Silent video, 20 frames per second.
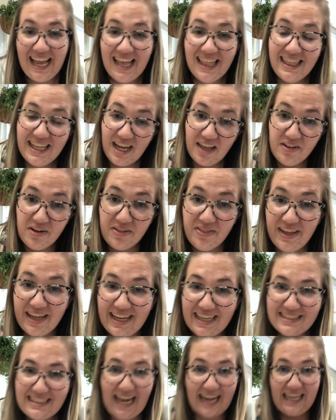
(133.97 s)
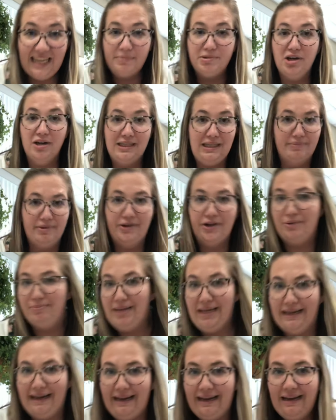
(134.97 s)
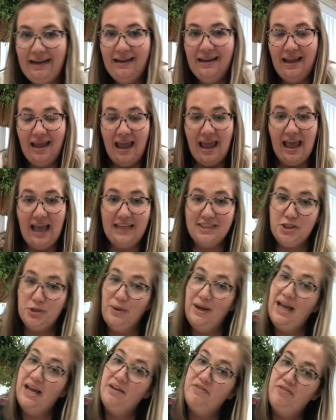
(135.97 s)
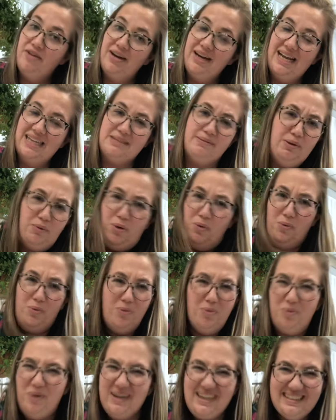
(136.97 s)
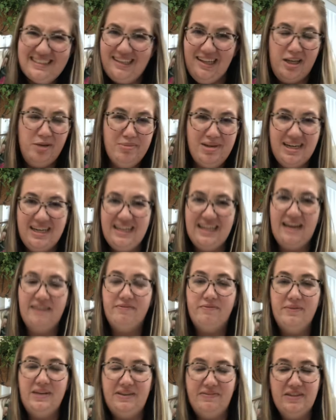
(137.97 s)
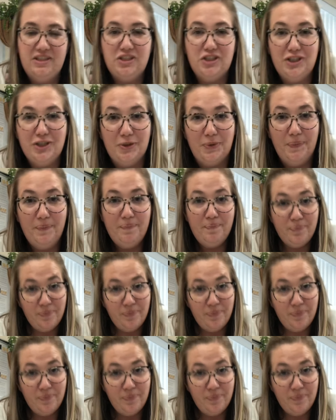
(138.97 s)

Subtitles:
The other thing is I keep talking about humidity. And so I had a friend ask me, well, what does the humidity even do?